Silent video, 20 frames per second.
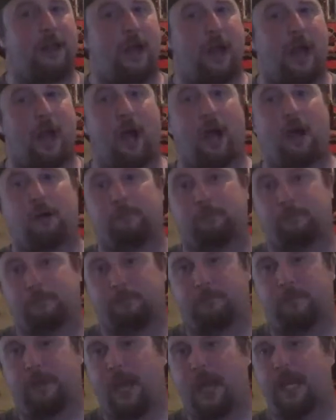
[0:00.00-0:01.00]

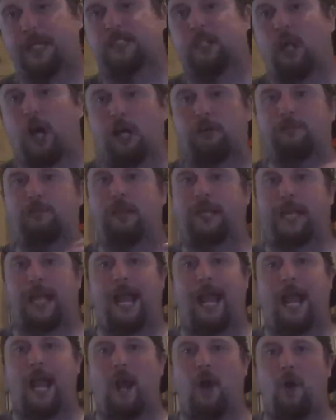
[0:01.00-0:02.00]
It's kind of like
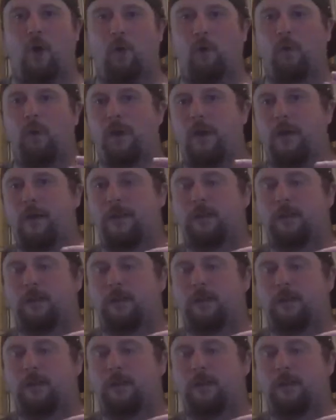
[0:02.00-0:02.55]
how